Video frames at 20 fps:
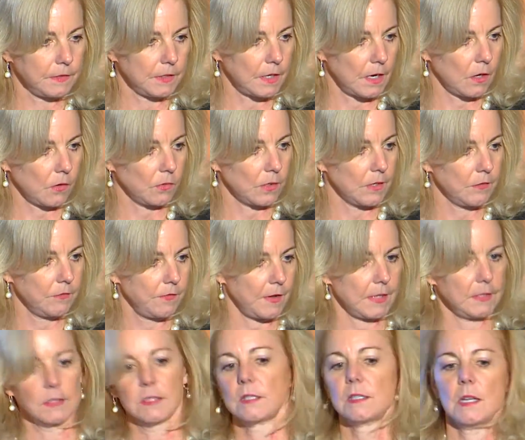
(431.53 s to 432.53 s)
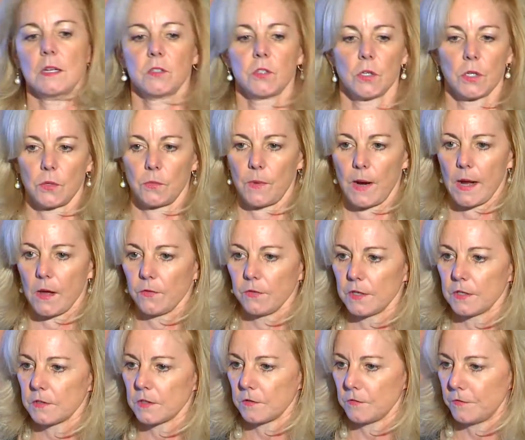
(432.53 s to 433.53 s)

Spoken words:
events centered around this.